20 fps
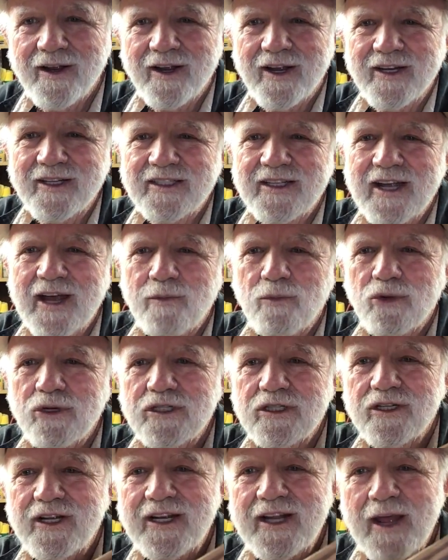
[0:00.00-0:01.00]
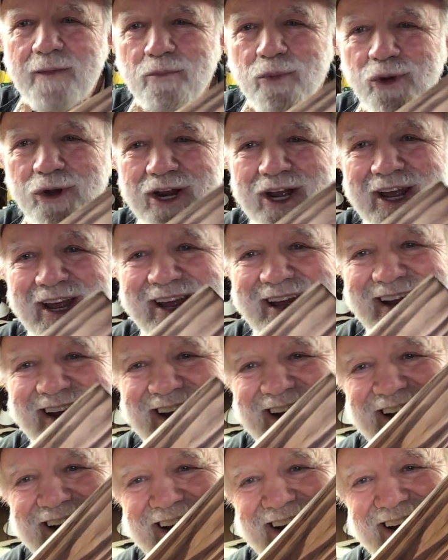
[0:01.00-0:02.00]
you see it? Isn't that pretty?
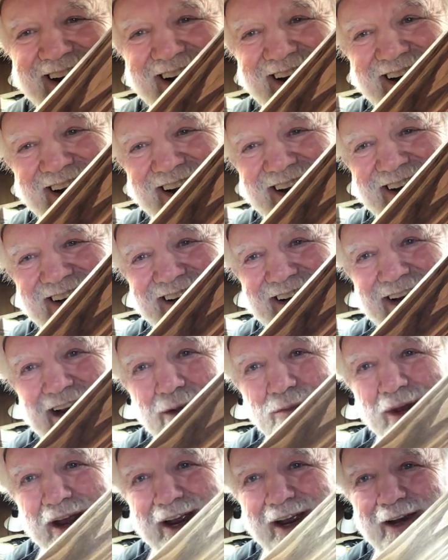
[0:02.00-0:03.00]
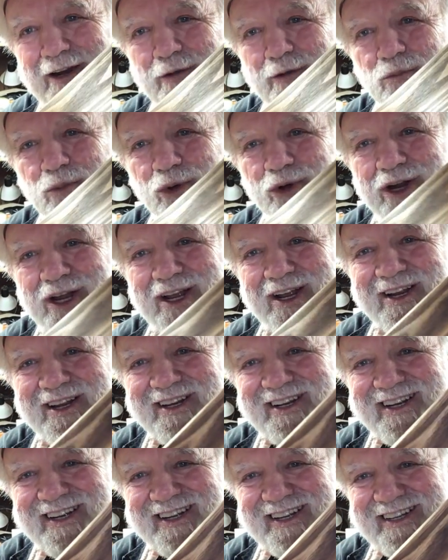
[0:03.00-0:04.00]
Doesn't that make it look pretty?
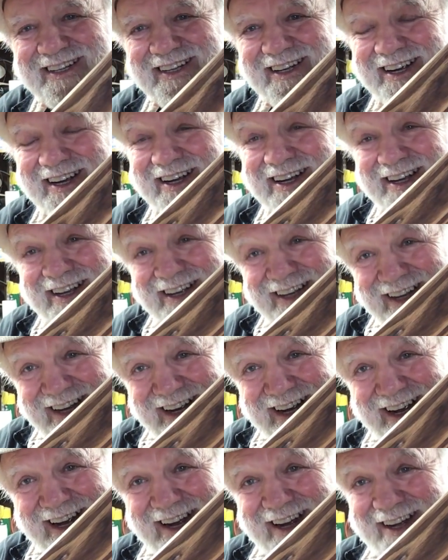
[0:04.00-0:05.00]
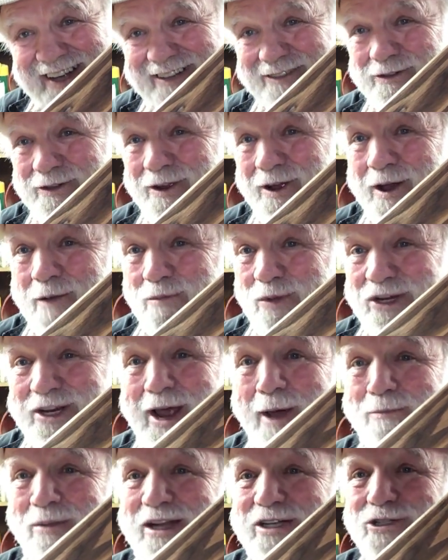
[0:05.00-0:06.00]
Yeah. Yeah. But
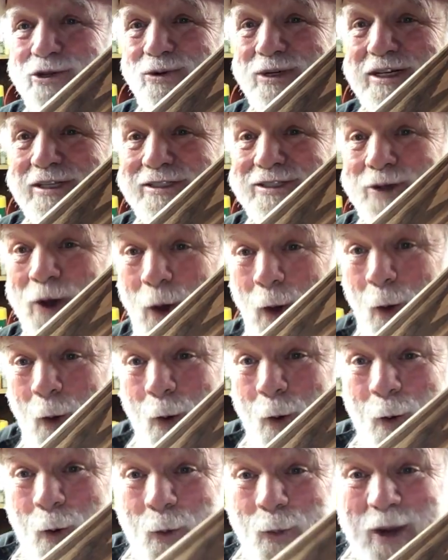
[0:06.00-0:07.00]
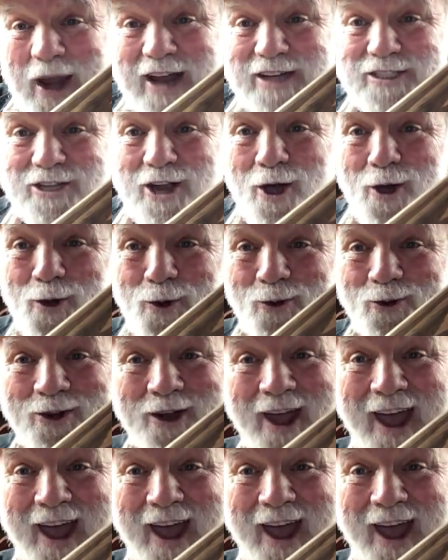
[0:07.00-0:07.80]
that piece of wood goes, ooh, that's cold.